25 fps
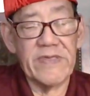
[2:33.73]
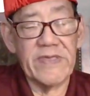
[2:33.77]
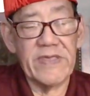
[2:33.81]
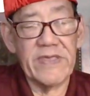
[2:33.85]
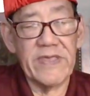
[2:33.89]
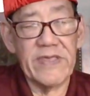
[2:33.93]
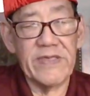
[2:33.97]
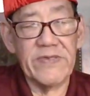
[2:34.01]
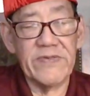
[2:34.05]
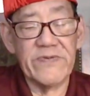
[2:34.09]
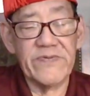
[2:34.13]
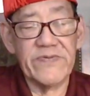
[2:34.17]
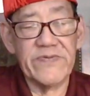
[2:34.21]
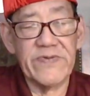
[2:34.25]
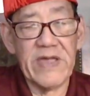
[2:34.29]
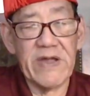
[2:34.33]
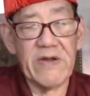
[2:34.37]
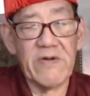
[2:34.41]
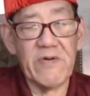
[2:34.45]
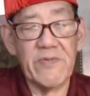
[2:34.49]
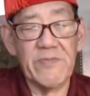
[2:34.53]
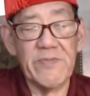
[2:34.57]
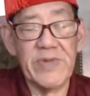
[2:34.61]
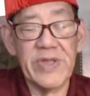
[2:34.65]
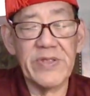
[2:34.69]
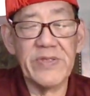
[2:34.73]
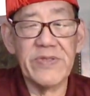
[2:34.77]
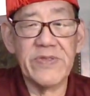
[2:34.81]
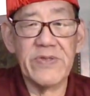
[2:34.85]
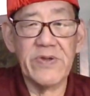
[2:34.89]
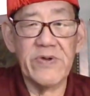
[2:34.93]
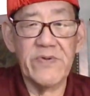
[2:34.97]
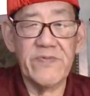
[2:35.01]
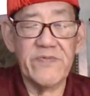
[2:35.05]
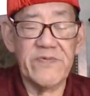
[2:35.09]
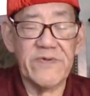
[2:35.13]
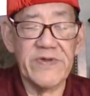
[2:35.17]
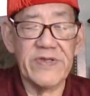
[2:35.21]
either
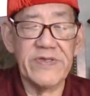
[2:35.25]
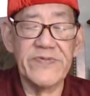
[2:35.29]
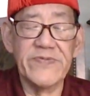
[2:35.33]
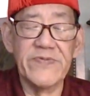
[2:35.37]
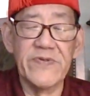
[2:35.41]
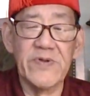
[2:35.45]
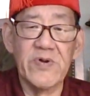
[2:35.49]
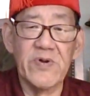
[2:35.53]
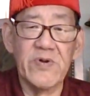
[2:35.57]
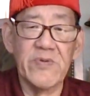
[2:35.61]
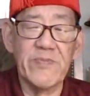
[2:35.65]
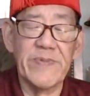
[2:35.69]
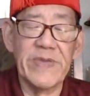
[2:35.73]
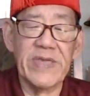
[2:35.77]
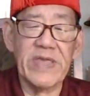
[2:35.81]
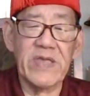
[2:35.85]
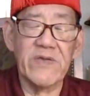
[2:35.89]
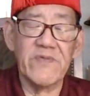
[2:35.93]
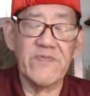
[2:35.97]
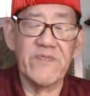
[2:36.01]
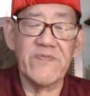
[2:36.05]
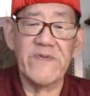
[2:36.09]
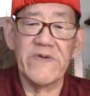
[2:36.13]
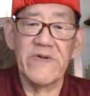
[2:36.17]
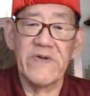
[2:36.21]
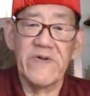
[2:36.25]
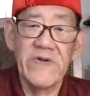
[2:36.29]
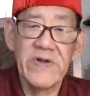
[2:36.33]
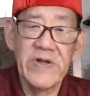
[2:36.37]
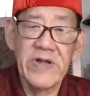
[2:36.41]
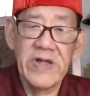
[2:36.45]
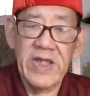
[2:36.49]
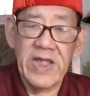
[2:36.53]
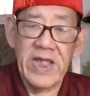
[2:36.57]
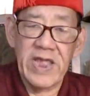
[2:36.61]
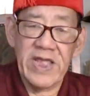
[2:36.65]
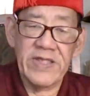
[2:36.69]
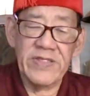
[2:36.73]
Sacramento, Fresno, or Bakersfield,
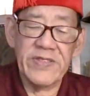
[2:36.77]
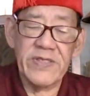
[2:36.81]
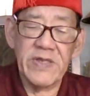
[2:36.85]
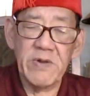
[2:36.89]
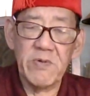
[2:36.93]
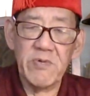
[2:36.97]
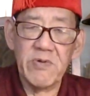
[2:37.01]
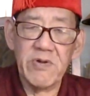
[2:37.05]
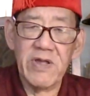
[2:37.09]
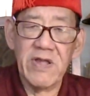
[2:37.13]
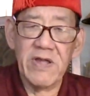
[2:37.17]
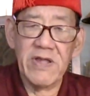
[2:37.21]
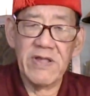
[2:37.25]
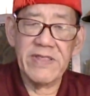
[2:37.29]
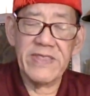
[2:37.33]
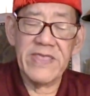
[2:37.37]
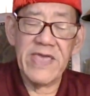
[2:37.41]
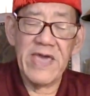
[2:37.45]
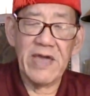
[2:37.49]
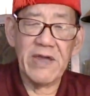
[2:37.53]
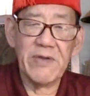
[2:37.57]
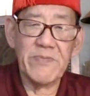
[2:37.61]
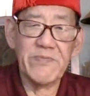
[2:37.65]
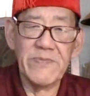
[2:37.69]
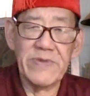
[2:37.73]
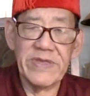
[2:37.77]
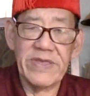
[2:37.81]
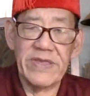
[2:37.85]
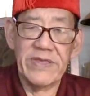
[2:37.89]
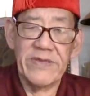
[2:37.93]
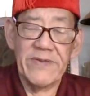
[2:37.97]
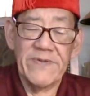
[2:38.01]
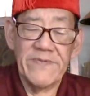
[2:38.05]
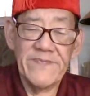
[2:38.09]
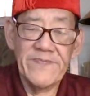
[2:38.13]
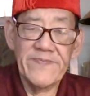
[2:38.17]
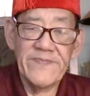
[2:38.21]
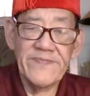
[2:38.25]
and they will contact
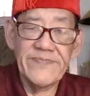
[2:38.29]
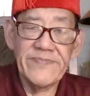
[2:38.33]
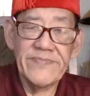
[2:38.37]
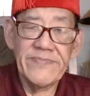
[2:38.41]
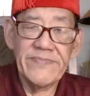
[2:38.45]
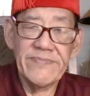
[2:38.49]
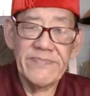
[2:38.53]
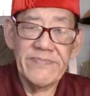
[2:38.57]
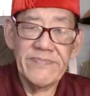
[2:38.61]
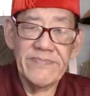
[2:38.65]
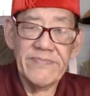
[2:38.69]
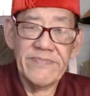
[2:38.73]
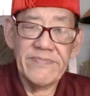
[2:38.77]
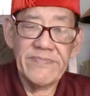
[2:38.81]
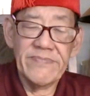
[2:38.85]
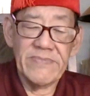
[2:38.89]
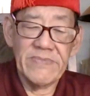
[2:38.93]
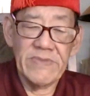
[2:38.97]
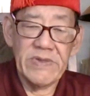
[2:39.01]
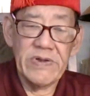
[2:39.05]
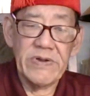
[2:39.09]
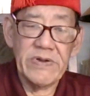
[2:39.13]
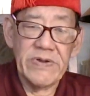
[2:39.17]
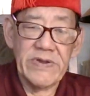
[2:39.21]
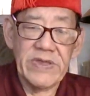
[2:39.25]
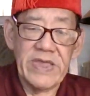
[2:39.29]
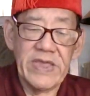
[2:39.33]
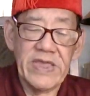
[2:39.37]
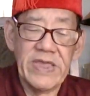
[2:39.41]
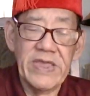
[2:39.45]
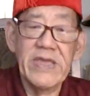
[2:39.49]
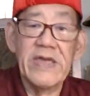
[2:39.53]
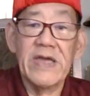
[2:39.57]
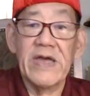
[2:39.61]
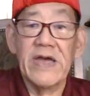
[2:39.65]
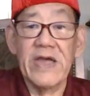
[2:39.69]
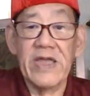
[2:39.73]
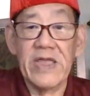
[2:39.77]
me.
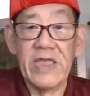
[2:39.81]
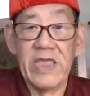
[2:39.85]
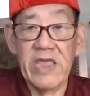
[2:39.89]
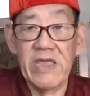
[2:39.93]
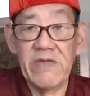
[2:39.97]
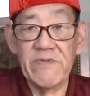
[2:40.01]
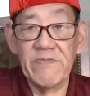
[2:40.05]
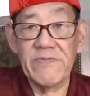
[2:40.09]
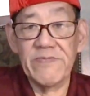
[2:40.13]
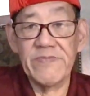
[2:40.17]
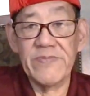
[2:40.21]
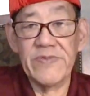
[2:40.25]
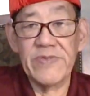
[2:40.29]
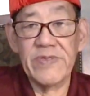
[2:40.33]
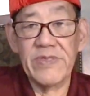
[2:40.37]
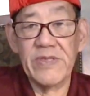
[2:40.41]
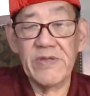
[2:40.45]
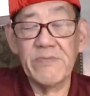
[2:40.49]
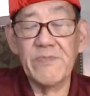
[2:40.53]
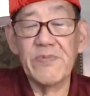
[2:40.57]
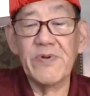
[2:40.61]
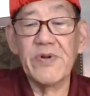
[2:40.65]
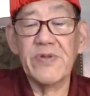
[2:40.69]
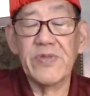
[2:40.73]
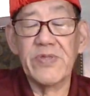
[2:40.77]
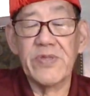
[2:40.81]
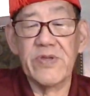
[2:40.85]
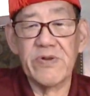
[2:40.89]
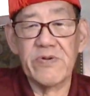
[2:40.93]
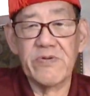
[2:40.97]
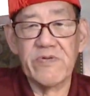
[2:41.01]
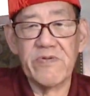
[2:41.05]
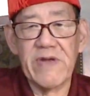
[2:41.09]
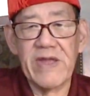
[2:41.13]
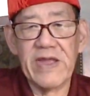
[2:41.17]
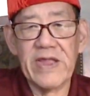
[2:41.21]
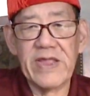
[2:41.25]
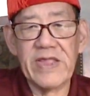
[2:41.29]
Okay? I gave them the number. They're
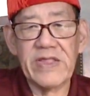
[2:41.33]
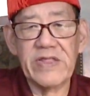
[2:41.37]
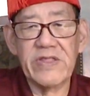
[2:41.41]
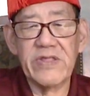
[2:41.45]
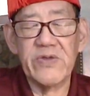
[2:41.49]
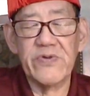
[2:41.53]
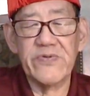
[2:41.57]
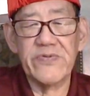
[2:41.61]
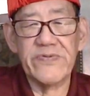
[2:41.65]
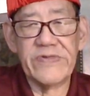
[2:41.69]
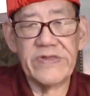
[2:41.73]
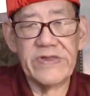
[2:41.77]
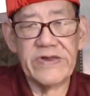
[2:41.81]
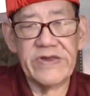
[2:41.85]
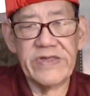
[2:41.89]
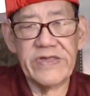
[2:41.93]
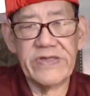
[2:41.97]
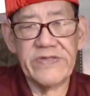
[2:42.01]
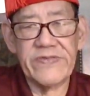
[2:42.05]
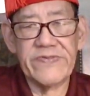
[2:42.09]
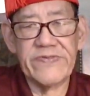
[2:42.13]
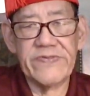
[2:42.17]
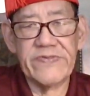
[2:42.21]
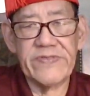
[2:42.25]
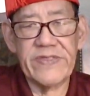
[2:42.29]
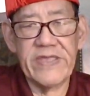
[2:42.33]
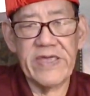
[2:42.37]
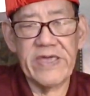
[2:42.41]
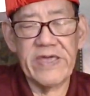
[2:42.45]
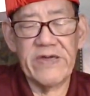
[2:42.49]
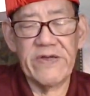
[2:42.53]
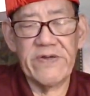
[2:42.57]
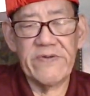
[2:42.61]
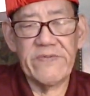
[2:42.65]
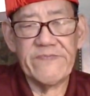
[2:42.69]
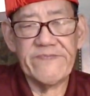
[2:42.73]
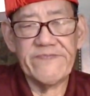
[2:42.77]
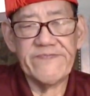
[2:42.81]
tracking those idiots
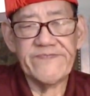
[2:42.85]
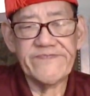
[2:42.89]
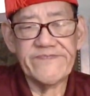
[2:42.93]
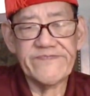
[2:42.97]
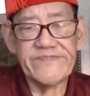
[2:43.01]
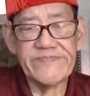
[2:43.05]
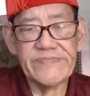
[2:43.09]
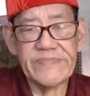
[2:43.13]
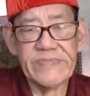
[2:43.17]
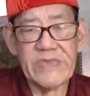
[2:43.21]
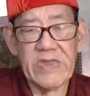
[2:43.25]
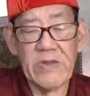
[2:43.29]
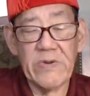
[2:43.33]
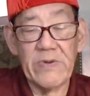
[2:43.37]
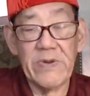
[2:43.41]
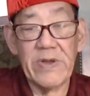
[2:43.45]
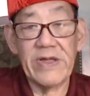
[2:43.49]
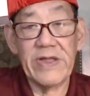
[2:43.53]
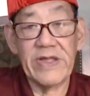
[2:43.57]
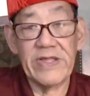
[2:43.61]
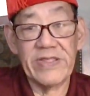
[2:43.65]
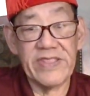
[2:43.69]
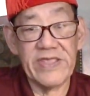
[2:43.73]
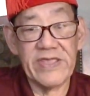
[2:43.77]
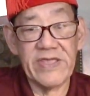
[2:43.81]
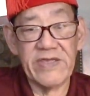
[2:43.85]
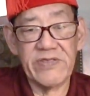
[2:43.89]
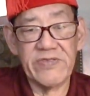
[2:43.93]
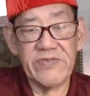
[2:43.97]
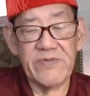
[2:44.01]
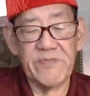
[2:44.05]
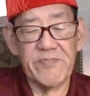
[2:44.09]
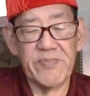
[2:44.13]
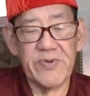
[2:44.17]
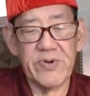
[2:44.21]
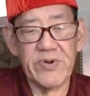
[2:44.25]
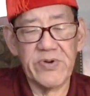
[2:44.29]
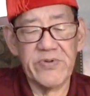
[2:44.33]
down. All right? I think it's a
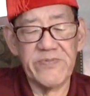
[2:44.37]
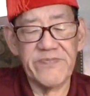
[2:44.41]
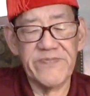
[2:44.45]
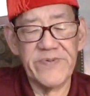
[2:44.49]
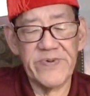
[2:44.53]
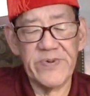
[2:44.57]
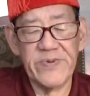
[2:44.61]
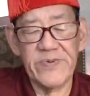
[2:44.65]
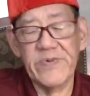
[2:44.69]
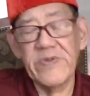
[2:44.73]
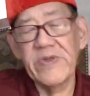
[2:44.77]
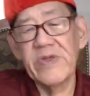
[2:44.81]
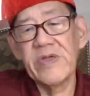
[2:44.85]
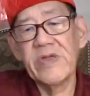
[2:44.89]
burner phone.